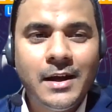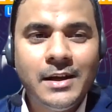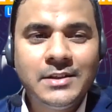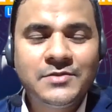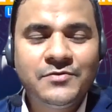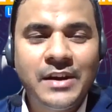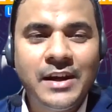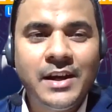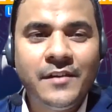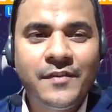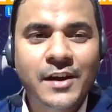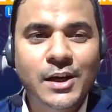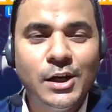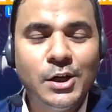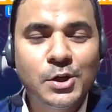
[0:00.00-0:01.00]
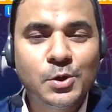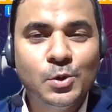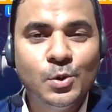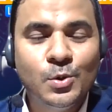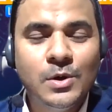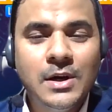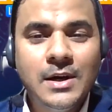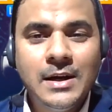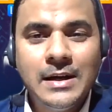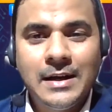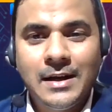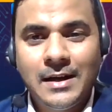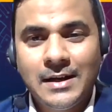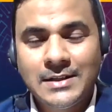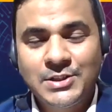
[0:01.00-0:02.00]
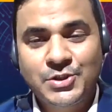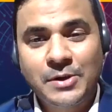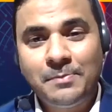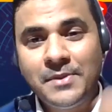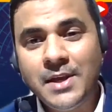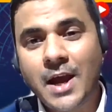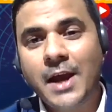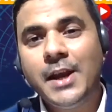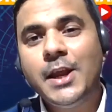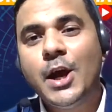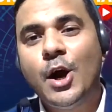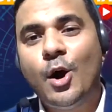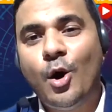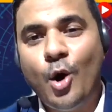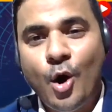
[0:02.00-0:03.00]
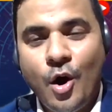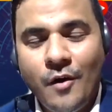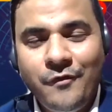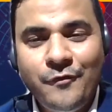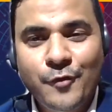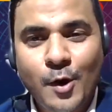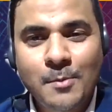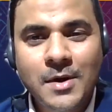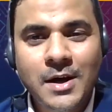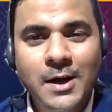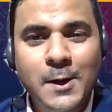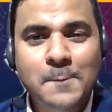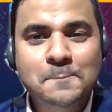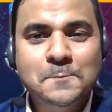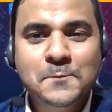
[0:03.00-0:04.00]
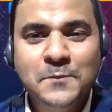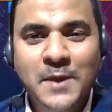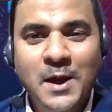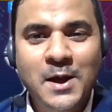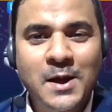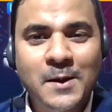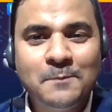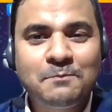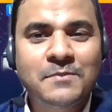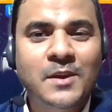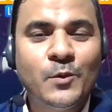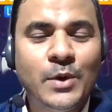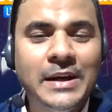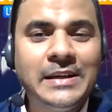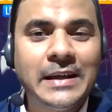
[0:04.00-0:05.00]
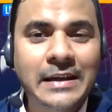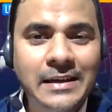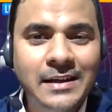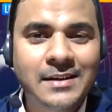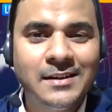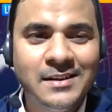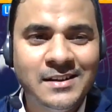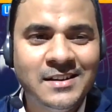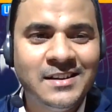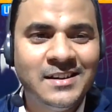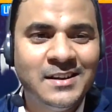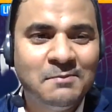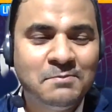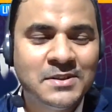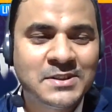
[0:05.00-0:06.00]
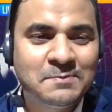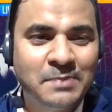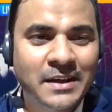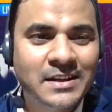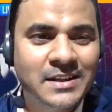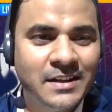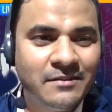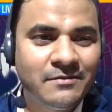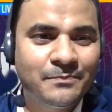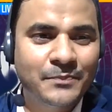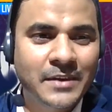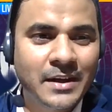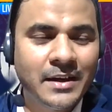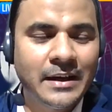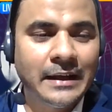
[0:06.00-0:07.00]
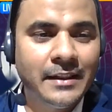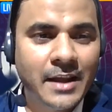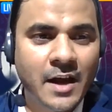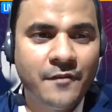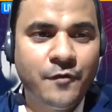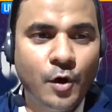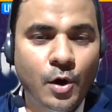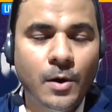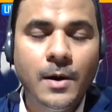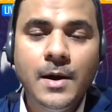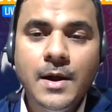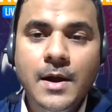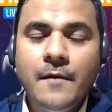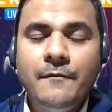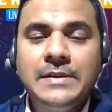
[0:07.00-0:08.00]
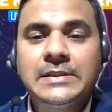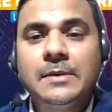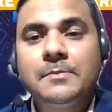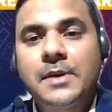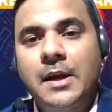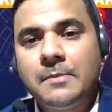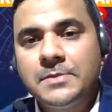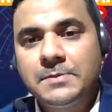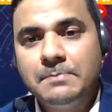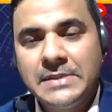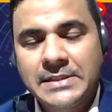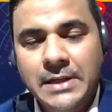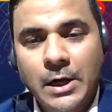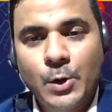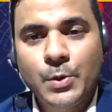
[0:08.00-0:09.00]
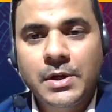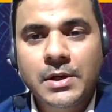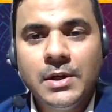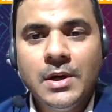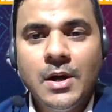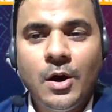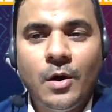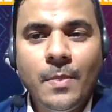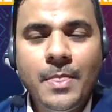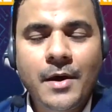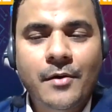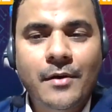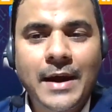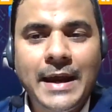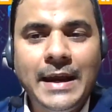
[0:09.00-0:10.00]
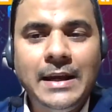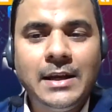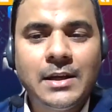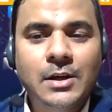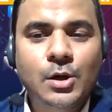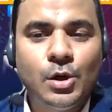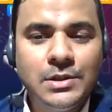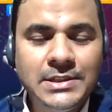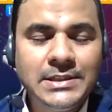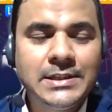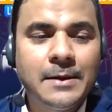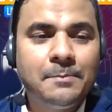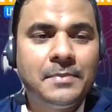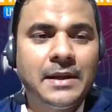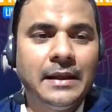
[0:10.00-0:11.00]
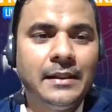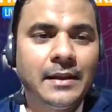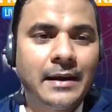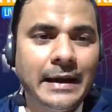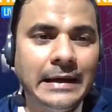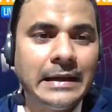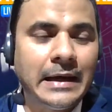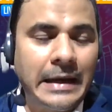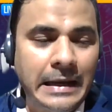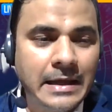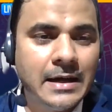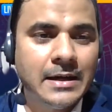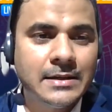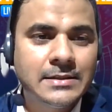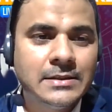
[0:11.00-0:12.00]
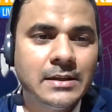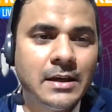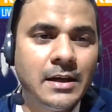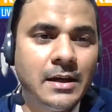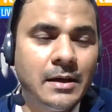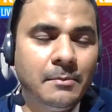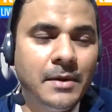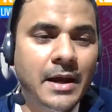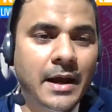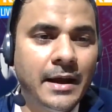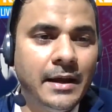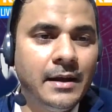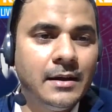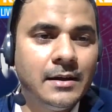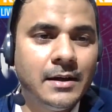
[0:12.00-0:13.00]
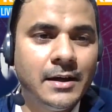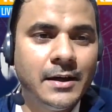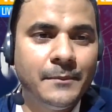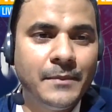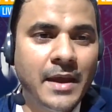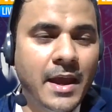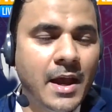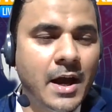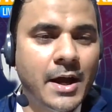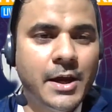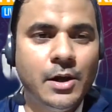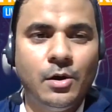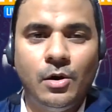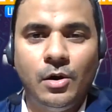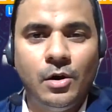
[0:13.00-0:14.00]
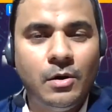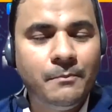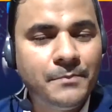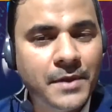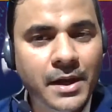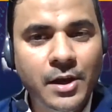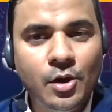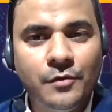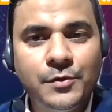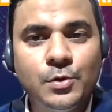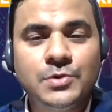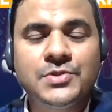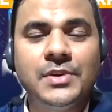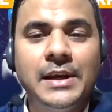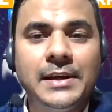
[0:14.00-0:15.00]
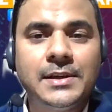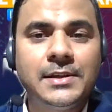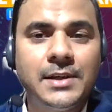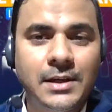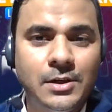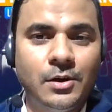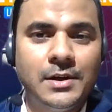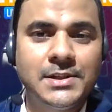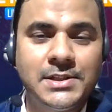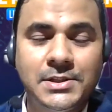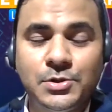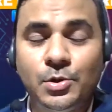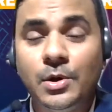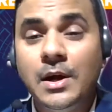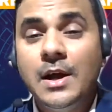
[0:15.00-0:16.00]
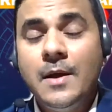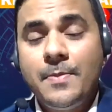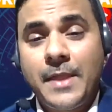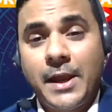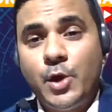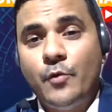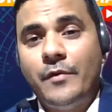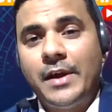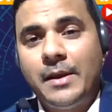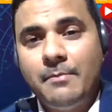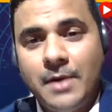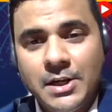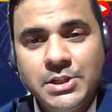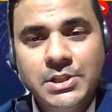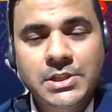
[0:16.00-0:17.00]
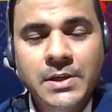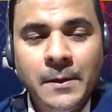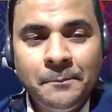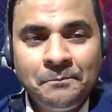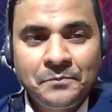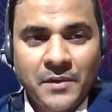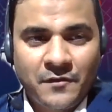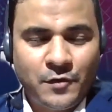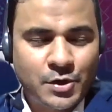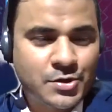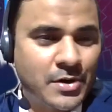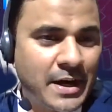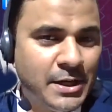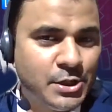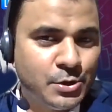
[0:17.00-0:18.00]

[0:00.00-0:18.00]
it's very difficult to strip the idea off from a very technical perspective, and therefore we sometimes miss out on the right concept and the right ideas behind AI or any of those related technologies. So thank you very much for trying